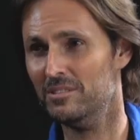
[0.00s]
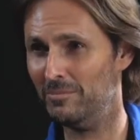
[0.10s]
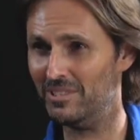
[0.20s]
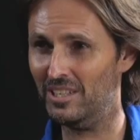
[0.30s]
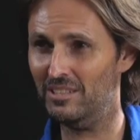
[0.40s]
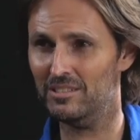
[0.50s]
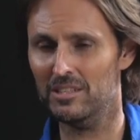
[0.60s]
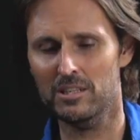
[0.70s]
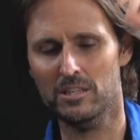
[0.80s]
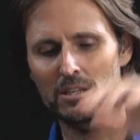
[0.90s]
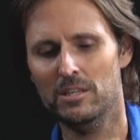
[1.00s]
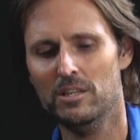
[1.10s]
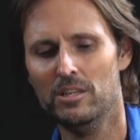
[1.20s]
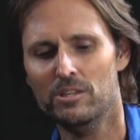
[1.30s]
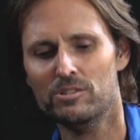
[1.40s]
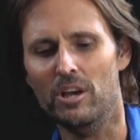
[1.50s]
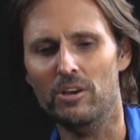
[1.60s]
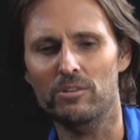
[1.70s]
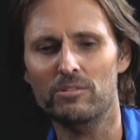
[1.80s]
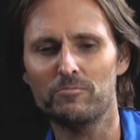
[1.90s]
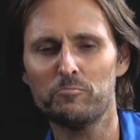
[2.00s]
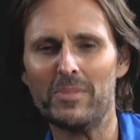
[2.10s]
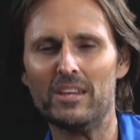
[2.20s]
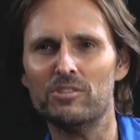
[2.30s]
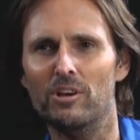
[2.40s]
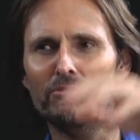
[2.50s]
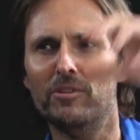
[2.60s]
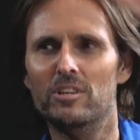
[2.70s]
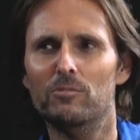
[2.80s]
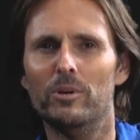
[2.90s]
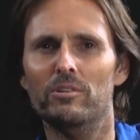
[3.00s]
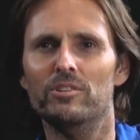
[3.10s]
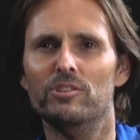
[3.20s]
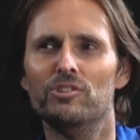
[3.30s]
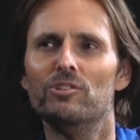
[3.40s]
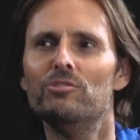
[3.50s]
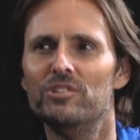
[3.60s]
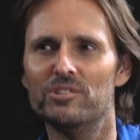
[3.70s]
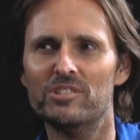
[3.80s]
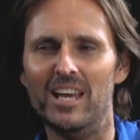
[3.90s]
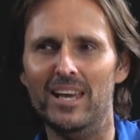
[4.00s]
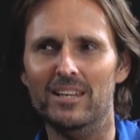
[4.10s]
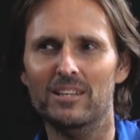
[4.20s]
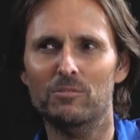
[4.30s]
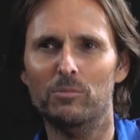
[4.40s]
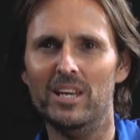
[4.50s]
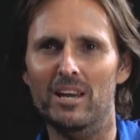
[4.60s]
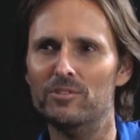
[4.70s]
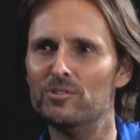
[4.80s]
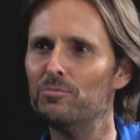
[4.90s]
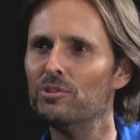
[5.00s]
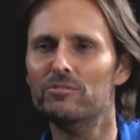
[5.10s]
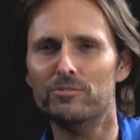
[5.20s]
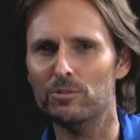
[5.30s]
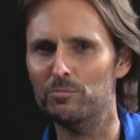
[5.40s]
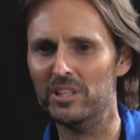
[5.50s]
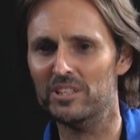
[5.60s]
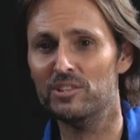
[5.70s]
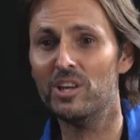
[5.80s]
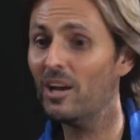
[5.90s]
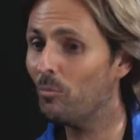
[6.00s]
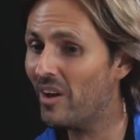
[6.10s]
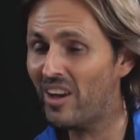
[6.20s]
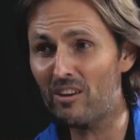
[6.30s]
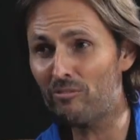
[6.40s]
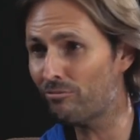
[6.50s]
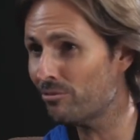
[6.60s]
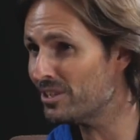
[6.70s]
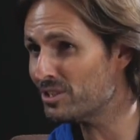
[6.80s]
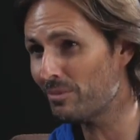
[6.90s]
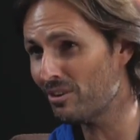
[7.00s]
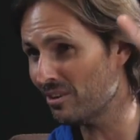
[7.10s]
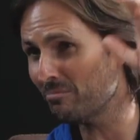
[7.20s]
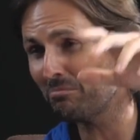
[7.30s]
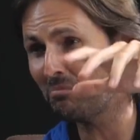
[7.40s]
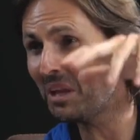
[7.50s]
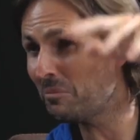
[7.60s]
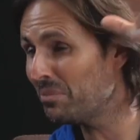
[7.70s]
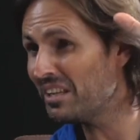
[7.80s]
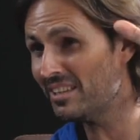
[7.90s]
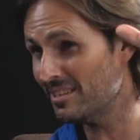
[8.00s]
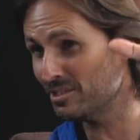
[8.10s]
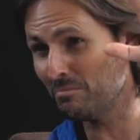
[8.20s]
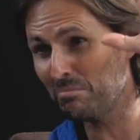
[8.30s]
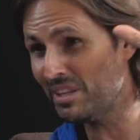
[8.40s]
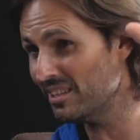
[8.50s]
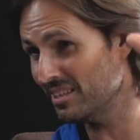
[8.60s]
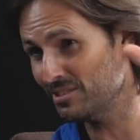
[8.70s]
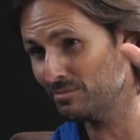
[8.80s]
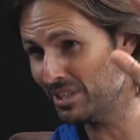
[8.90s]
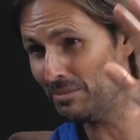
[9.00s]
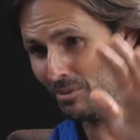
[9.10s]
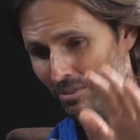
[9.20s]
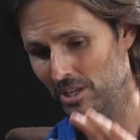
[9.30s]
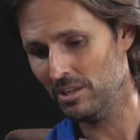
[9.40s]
that make sense? So So if I, we're in the union state, we have this beautiful ability to help every spirit, billions and billions of people,